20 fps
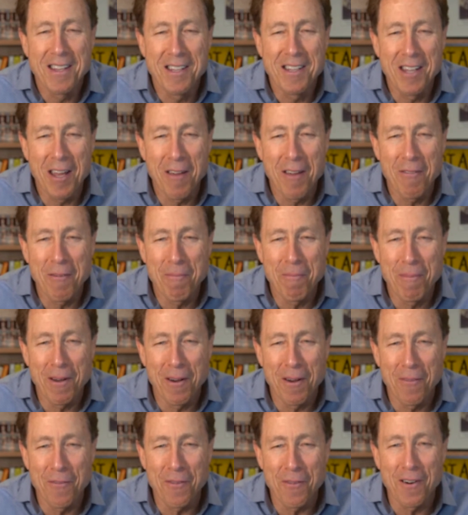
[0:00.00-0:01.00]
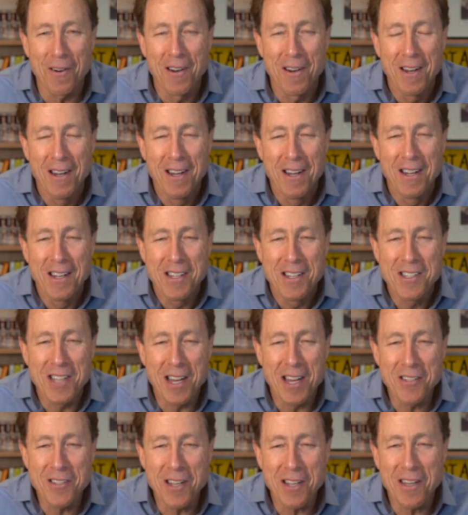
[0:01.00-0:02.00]
David Belfer.
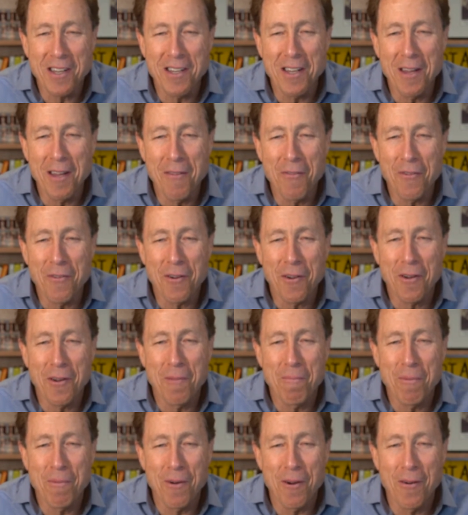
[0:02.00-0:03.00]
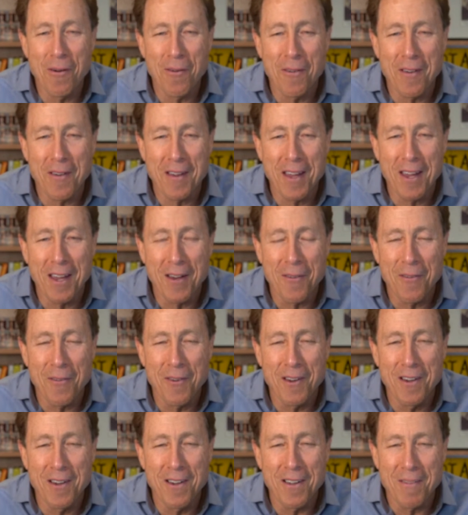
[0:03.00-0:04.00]
Sounds like the name for a good program. Get
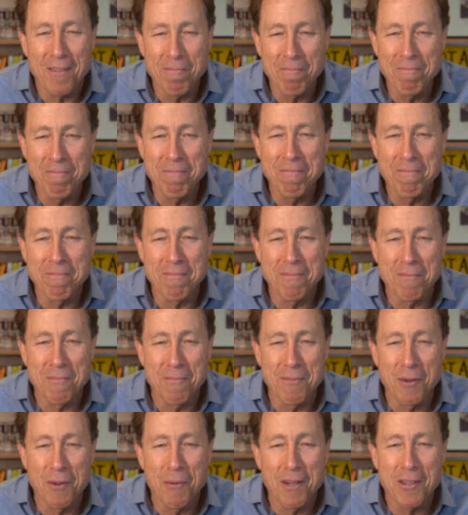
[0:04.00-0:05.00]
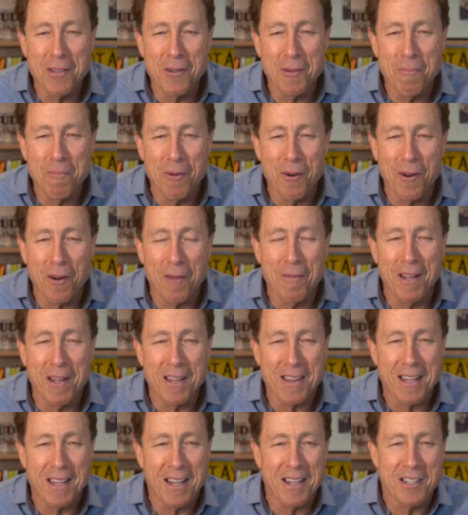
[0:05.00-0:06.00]
real. We went through a program
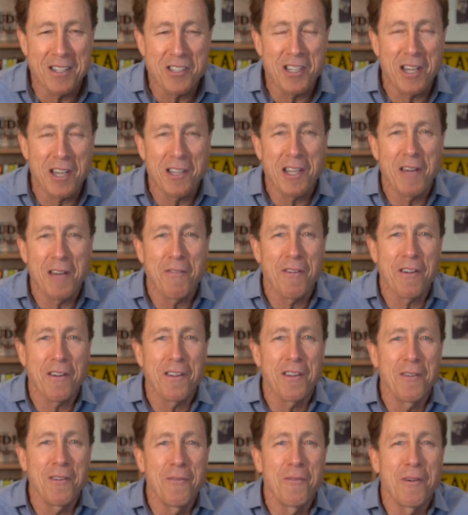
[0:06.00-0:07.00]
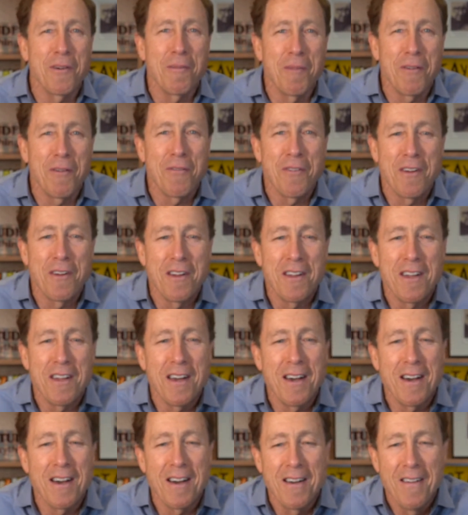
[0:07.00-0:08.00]
like that in South Africa, didn't we, my friend?
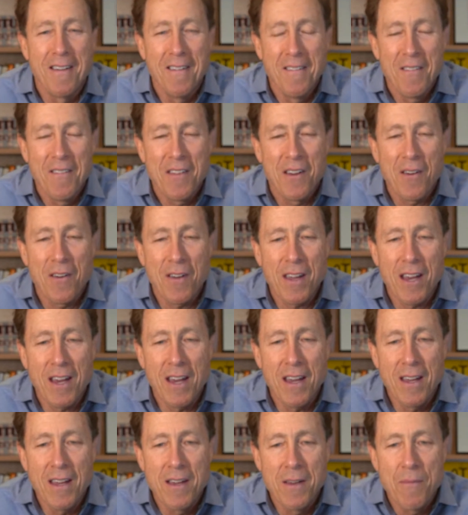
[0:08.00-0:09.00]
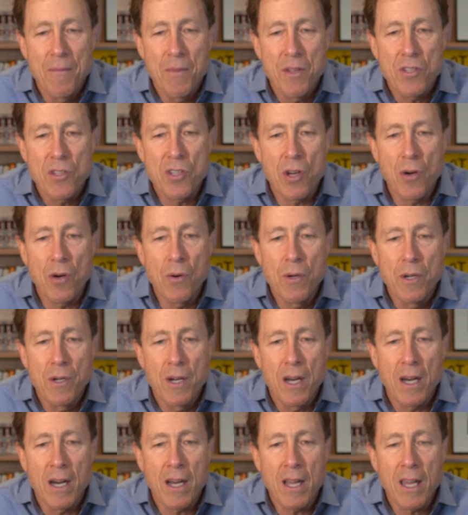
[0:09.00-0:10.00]
Yeah. Okay. So
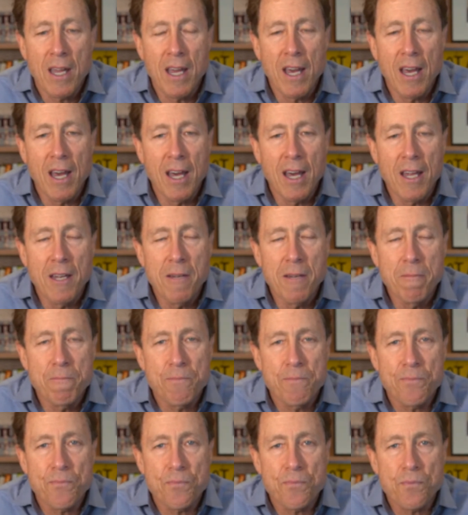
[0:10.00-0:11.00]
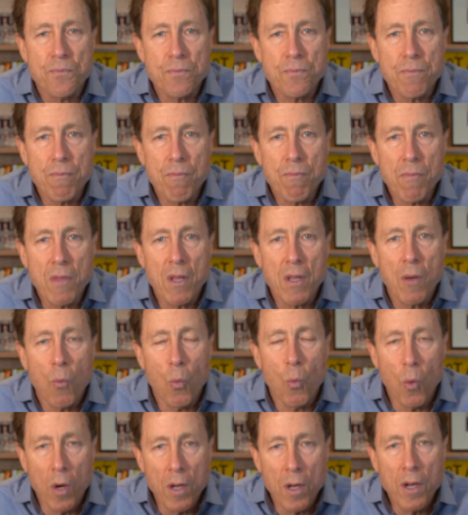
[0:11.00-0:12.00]
again,
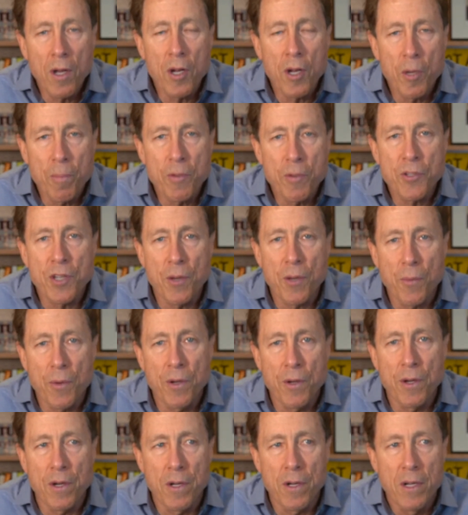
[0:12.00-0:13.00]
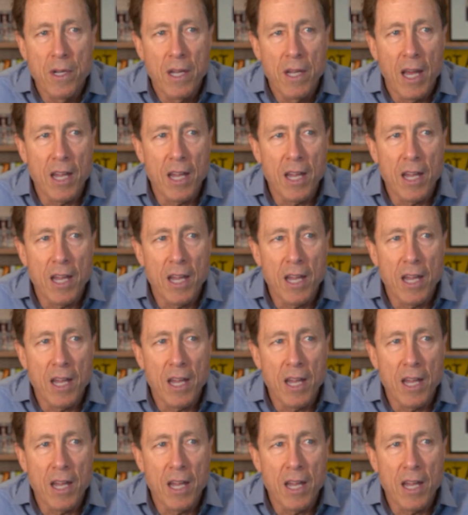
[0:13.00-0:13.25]
100% real.